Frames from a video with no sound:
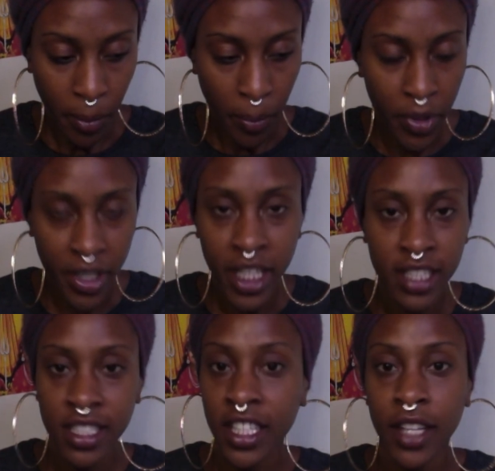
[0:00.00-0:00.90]
bringing
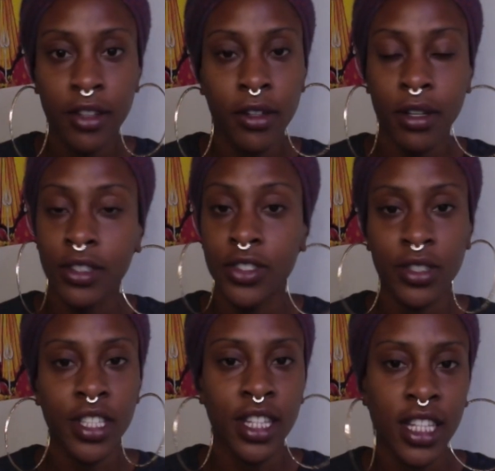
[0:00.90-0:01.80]
together
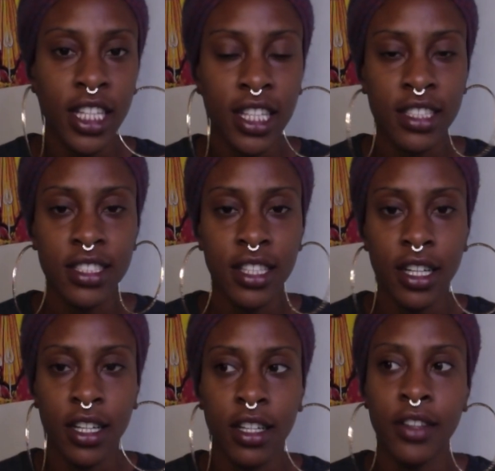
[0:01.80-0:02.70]
certain things
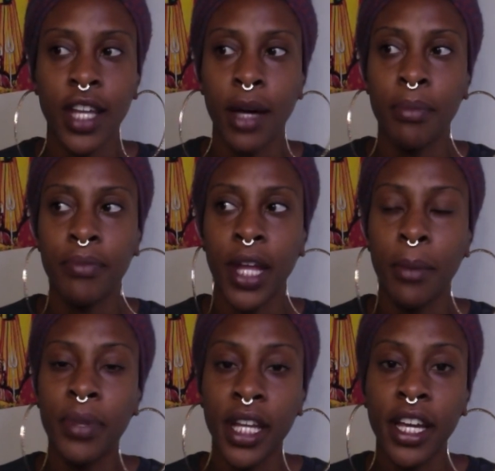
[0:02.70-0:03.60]
that
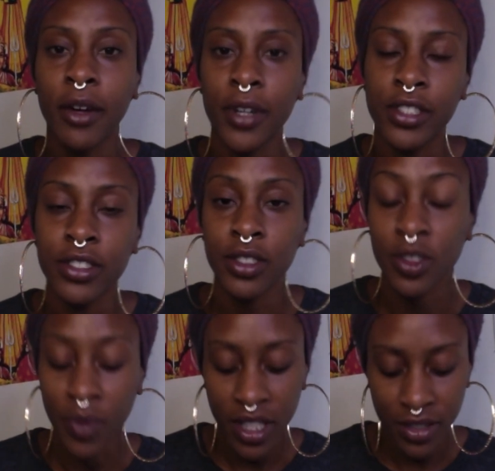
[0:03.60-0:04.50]
play out in certain
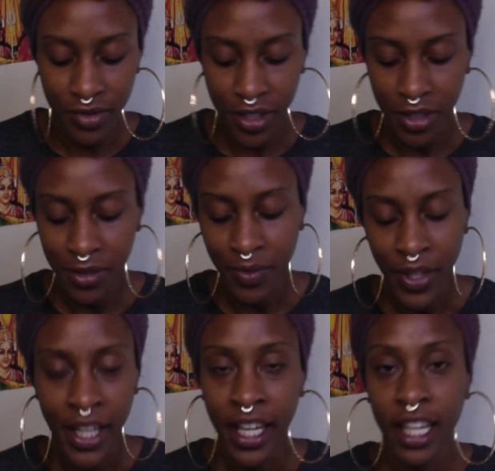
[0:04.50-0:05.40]
ways for you.
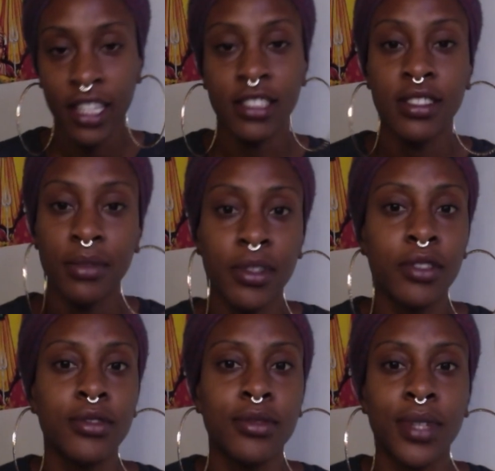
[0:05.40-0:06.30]
And in some of
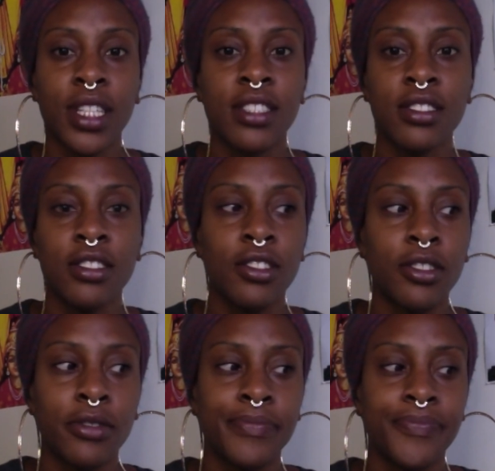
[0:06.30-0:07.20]
those ways,
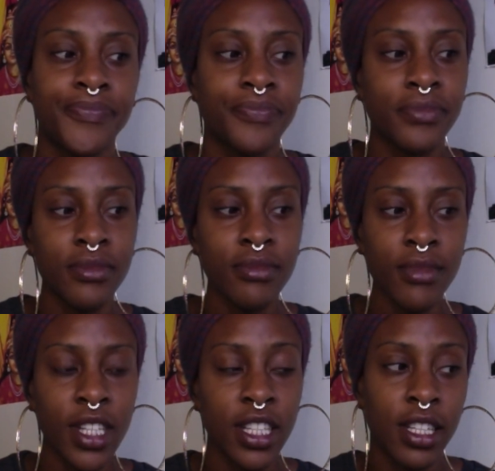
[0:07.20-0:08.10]

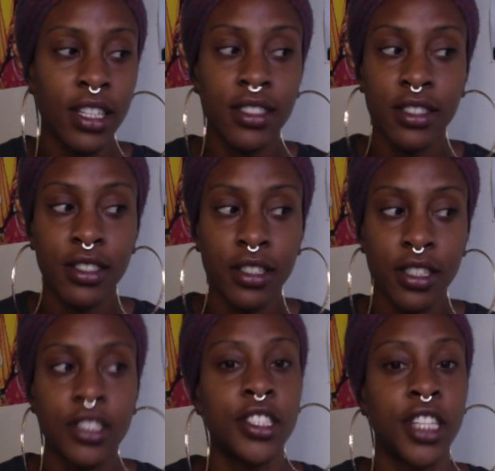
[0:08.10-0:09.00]
it
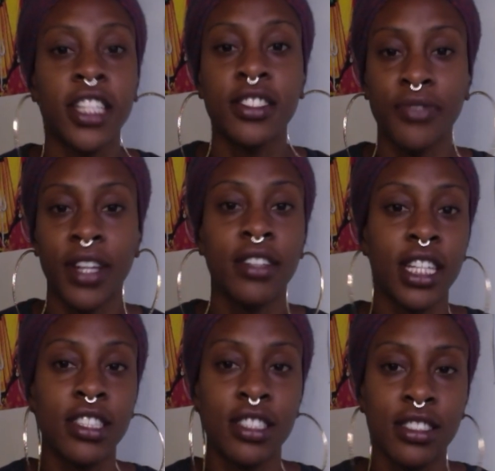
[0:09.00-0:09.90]
shakes
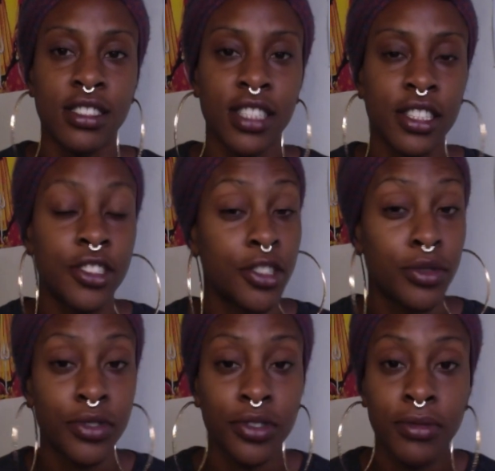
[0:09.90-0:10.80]
foundations. It
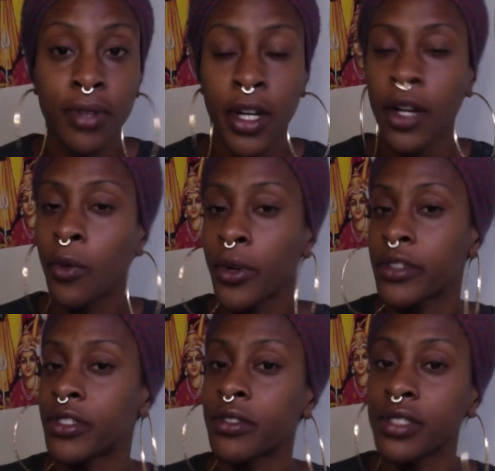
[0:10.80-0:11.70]
shows you where
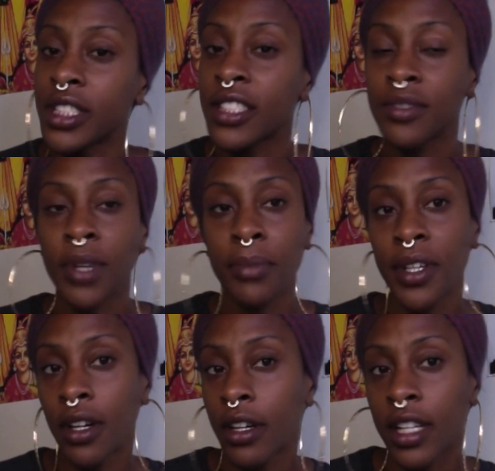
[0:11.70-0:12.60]
certain things maybe
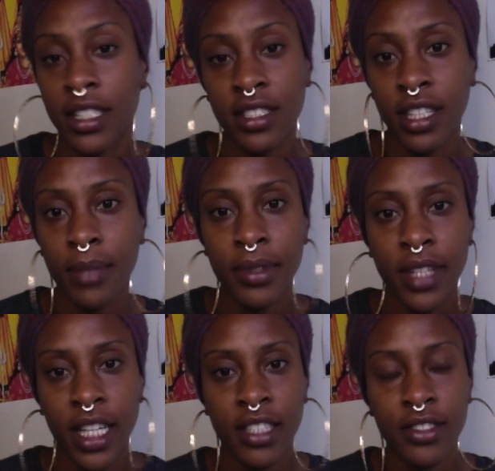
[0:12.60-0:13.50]
aren't as stable
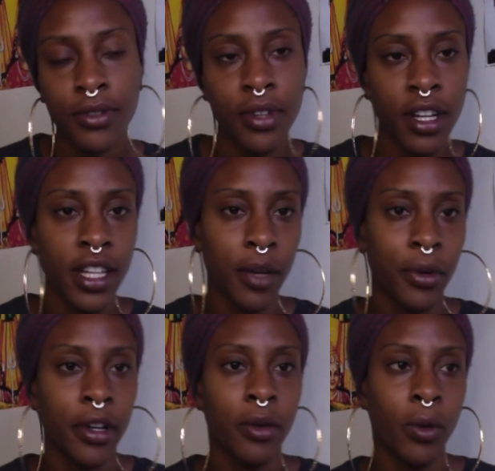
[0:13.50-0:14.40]
as you thought they
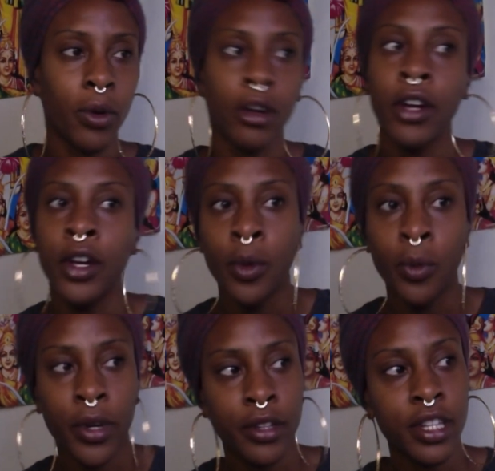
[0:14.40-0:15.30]
were, or
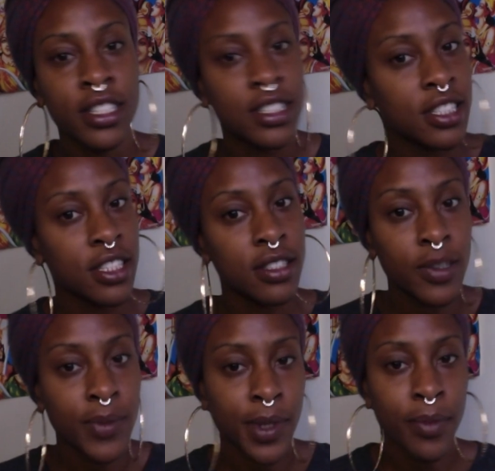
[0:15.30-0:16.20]
where things need a little
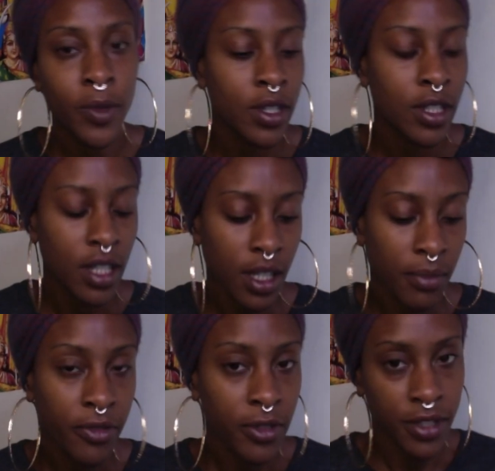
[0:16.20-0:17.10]
bit more
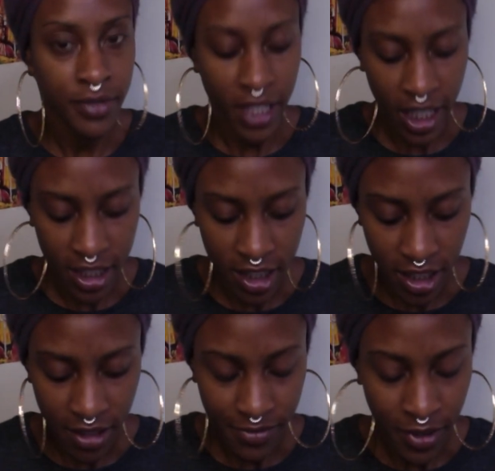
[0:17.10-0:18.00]

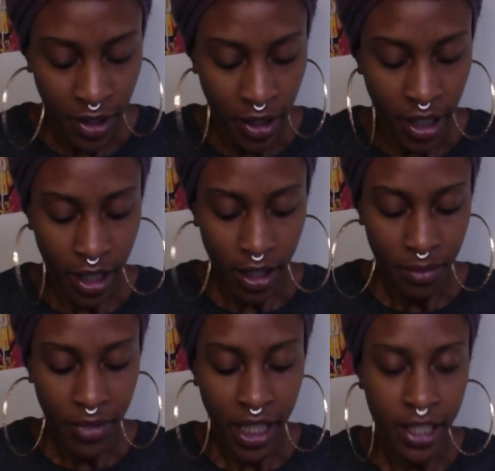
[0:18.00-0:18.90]
fortification.
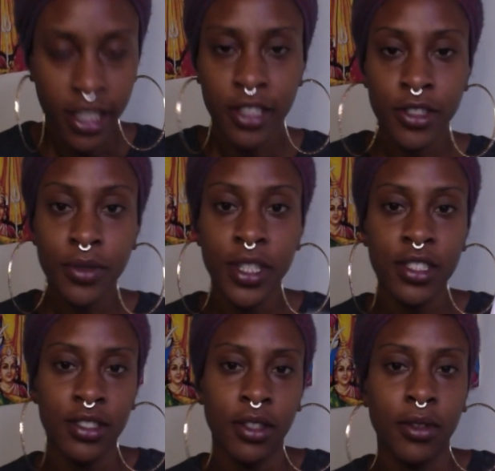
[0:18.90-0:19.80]
And in doing
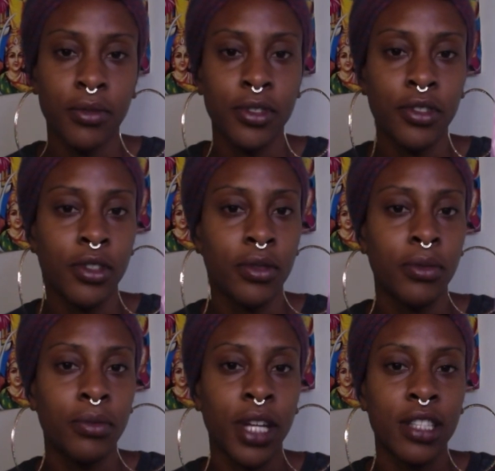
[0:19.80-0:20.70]
so,
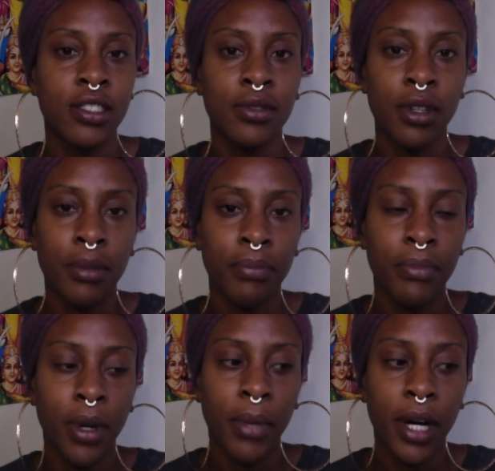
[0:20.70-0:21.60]
that's
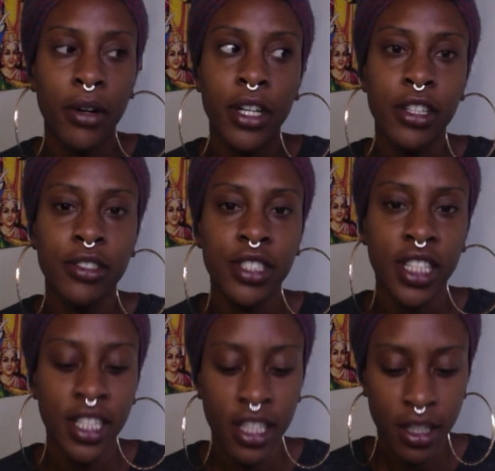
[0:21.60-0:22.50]
about
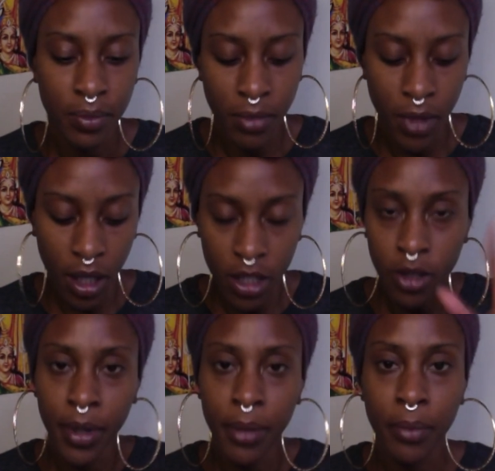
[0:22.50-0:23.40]
understanding a little
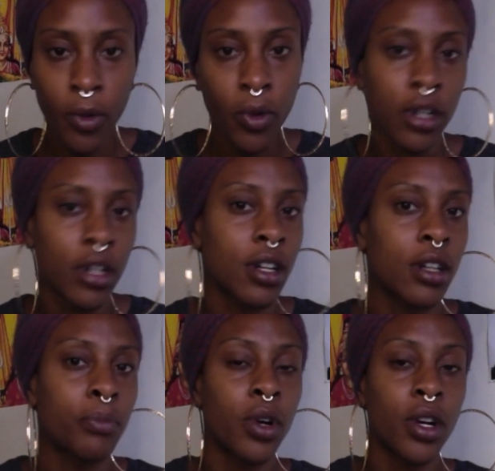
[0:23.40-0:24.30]
bit more,
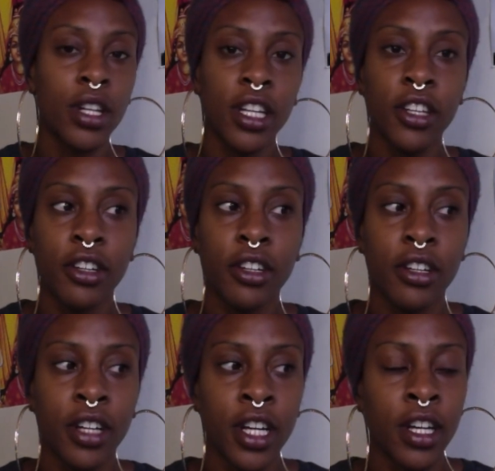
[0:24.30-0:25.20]
broadening your
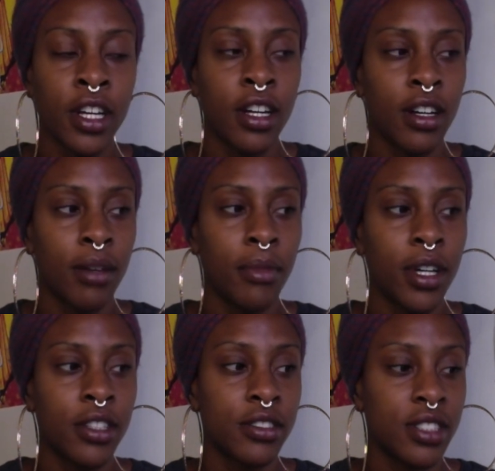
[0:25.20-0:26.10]

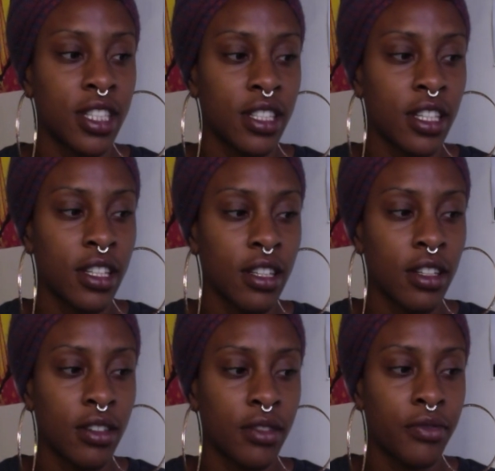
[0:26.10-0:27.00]
understanding
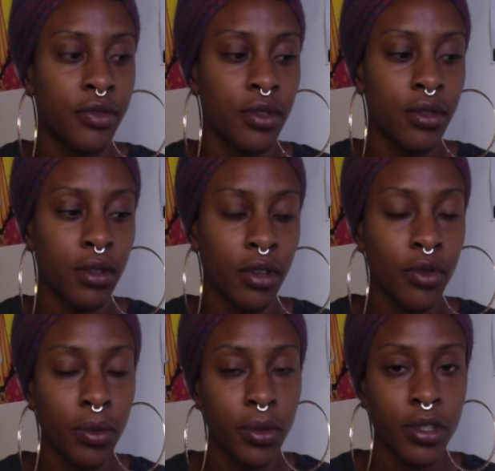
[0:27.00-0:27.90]
of the
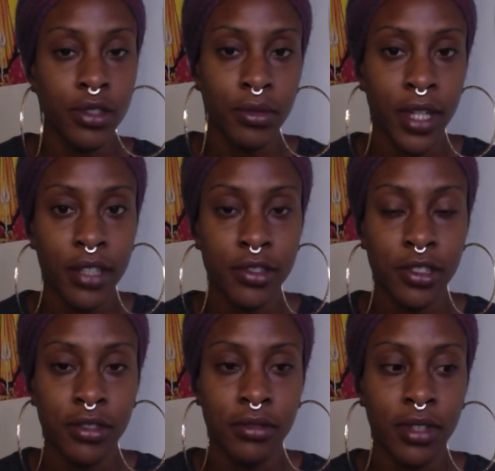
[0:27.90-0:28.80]
world around
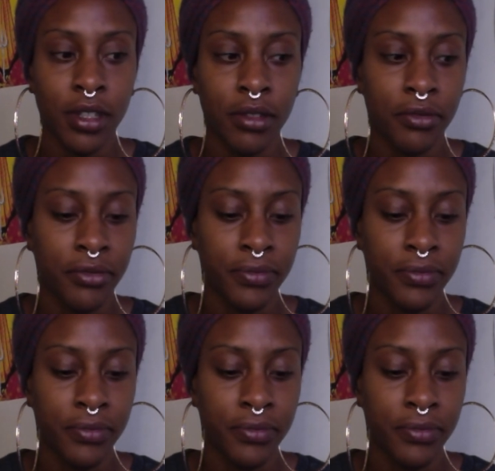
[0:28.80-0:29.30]
you, of